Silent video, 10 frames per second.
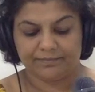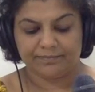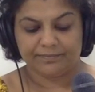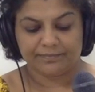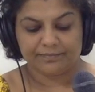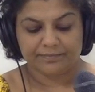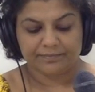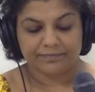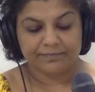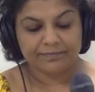
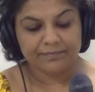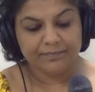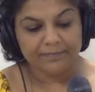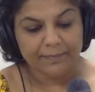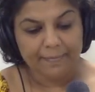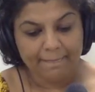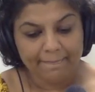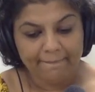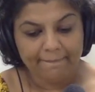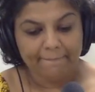
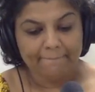(no one is talking)